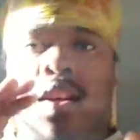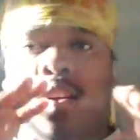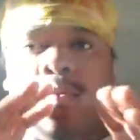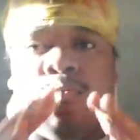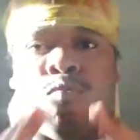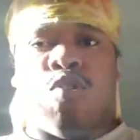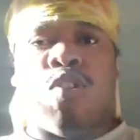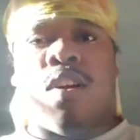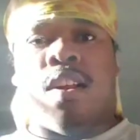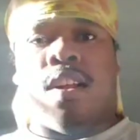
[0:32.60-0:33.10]
Good
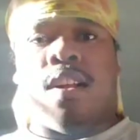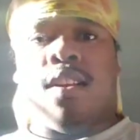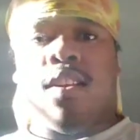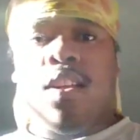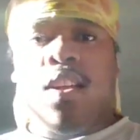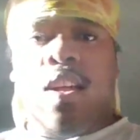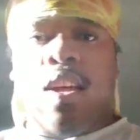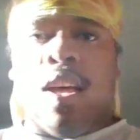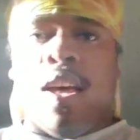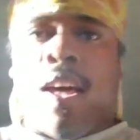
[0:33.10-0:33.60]
morning.
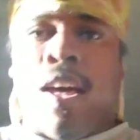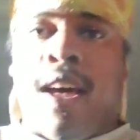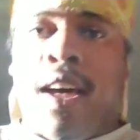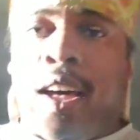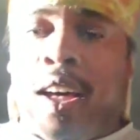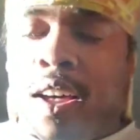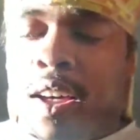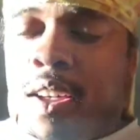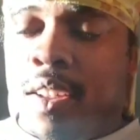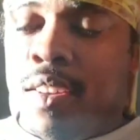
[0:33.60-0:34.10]

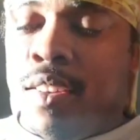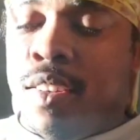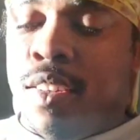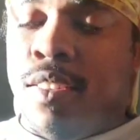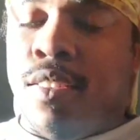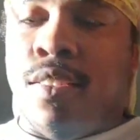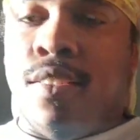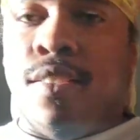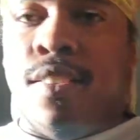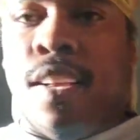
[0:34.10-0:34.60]
Uh,
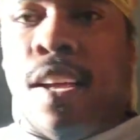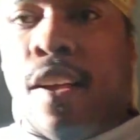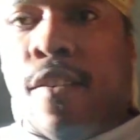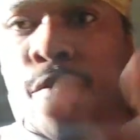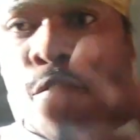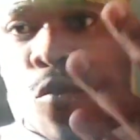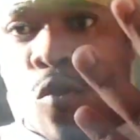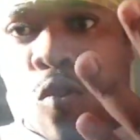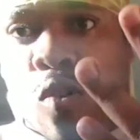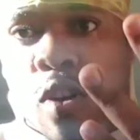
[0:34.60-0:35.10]
this is day
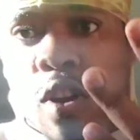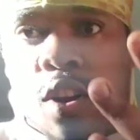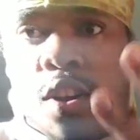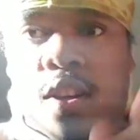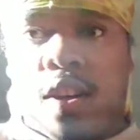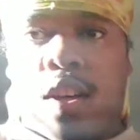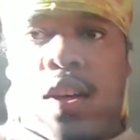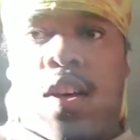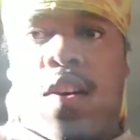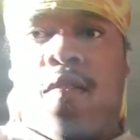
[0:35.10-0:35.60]
four
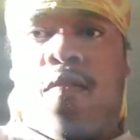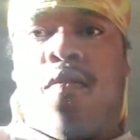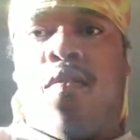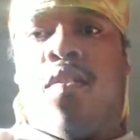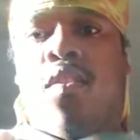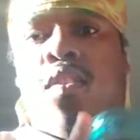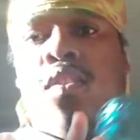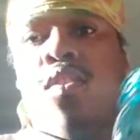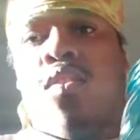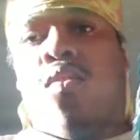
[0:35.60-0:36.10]
of
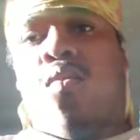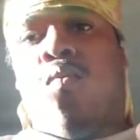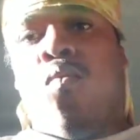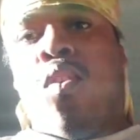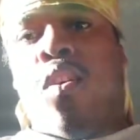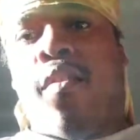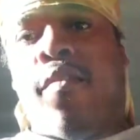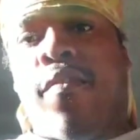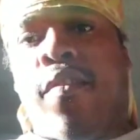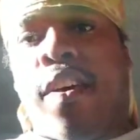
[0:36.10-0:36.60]
the
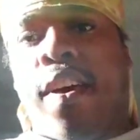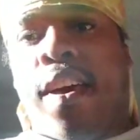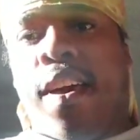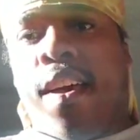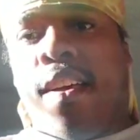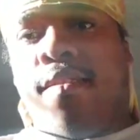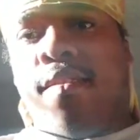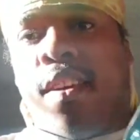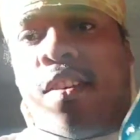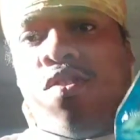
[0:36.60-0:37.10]
water
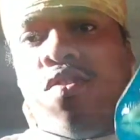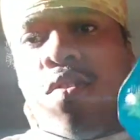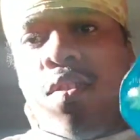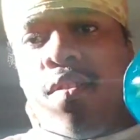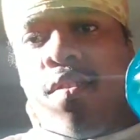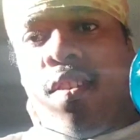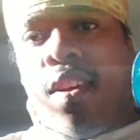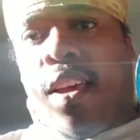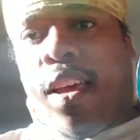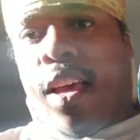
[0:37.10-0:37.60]
fast. As you can
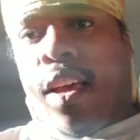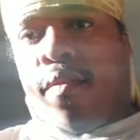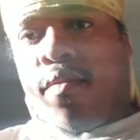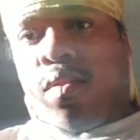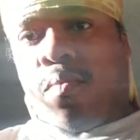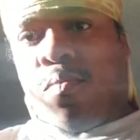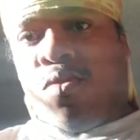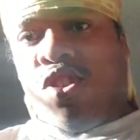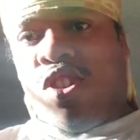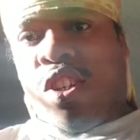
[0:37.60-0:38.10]
see, I have
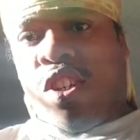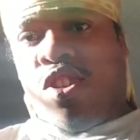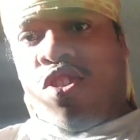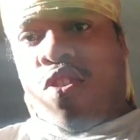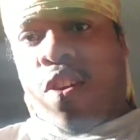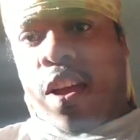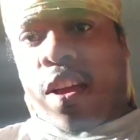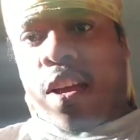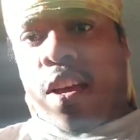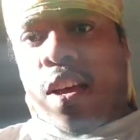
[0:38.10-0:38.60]
some
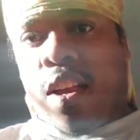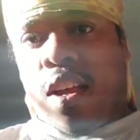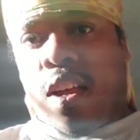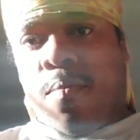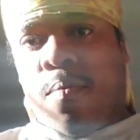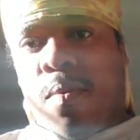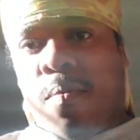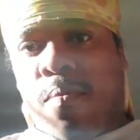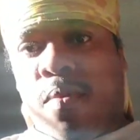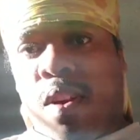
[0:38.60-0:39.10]
ginger I cut
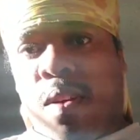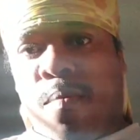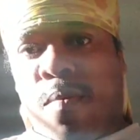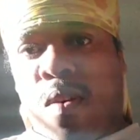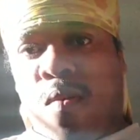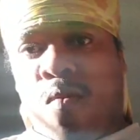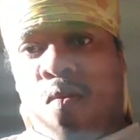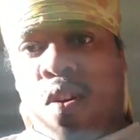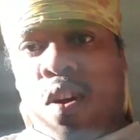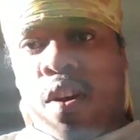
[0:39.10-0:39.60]
up and put in
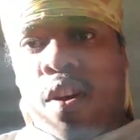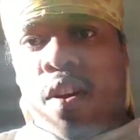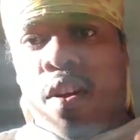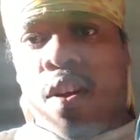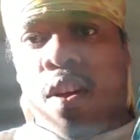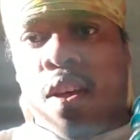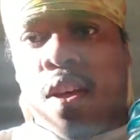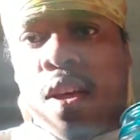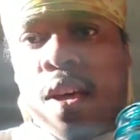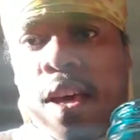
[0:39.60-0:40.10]
my water.
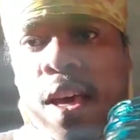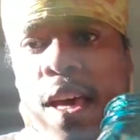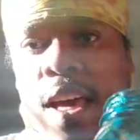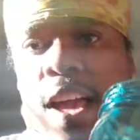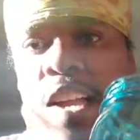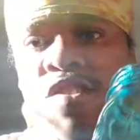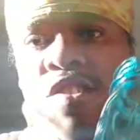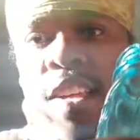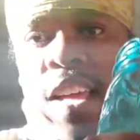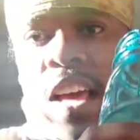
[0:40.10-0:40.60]
I
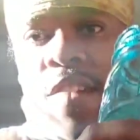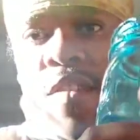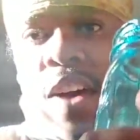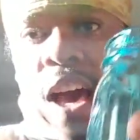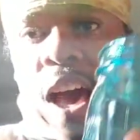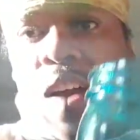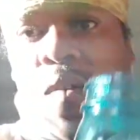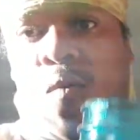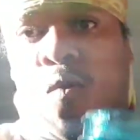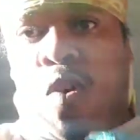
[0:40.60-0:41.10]
actually have
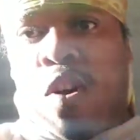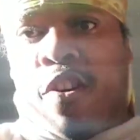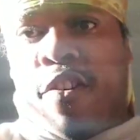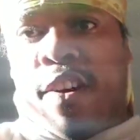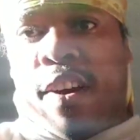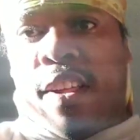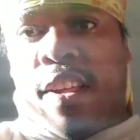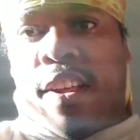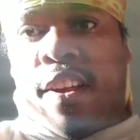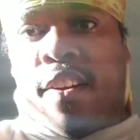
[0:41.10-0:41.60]
hot
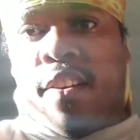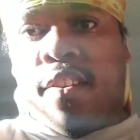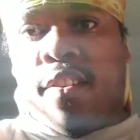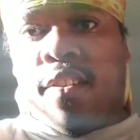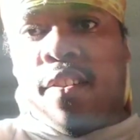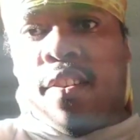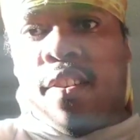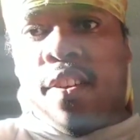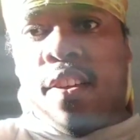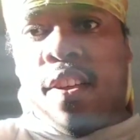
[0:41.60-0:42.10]
water in here.
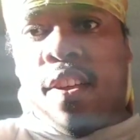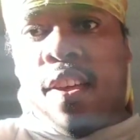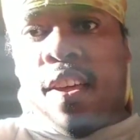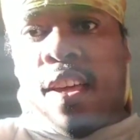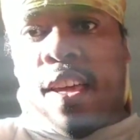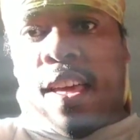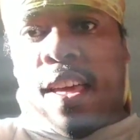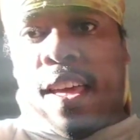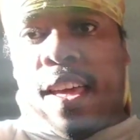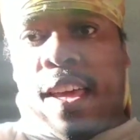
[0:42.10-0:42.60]

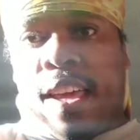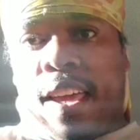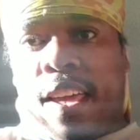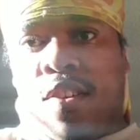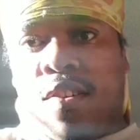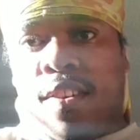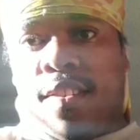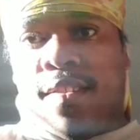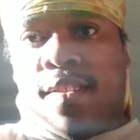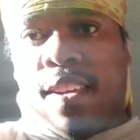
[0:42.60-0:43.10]
And
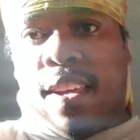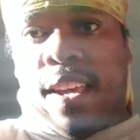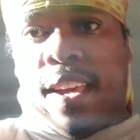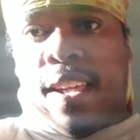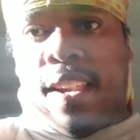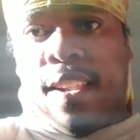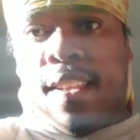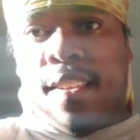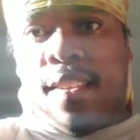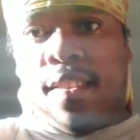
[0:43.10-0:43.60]
you can see
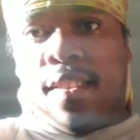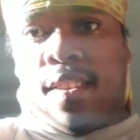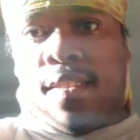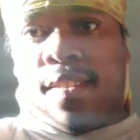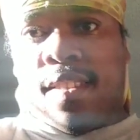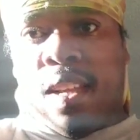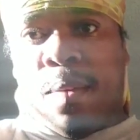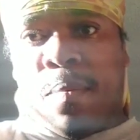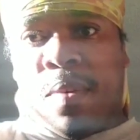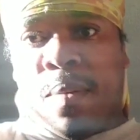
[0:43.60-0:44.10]
it, the
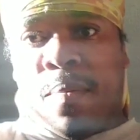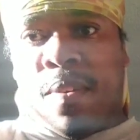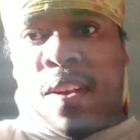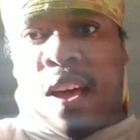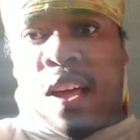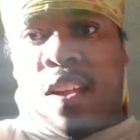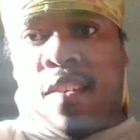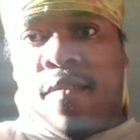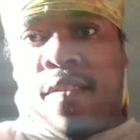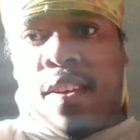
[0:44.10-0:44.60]
steam coming
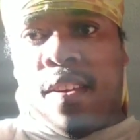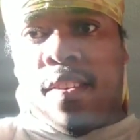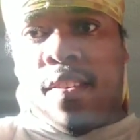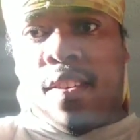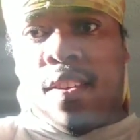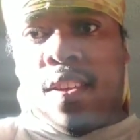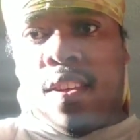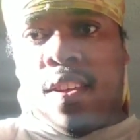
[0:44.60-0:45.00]
out of it.